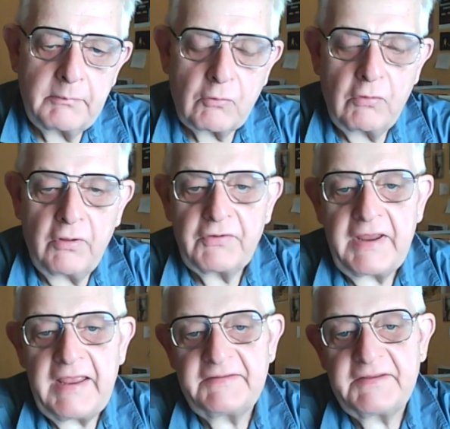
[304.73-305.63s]
crawl their
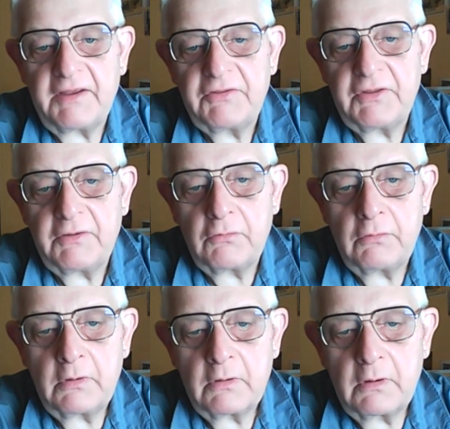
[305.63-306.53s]
heads out
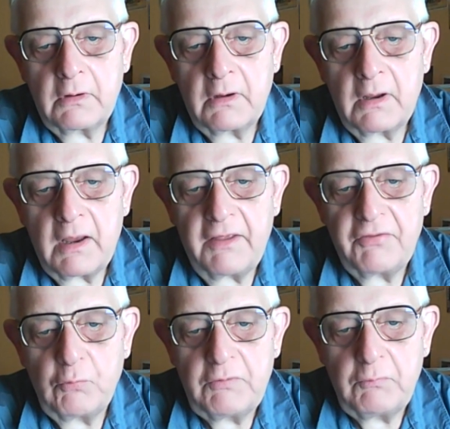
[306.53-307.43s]
of
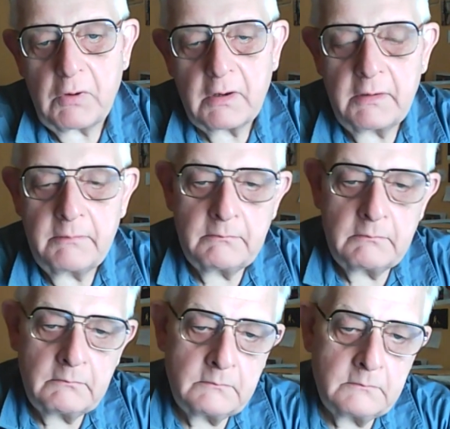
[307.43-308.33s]
the woodwork.
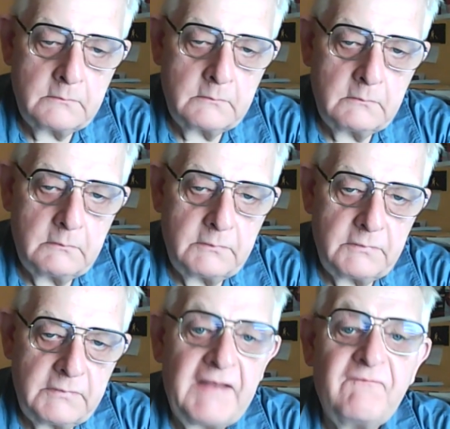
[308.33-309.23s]

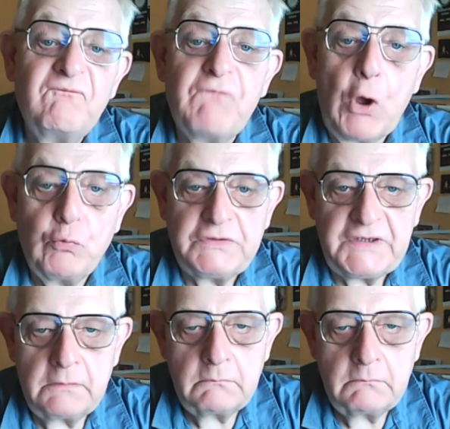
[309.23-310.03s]
And vote.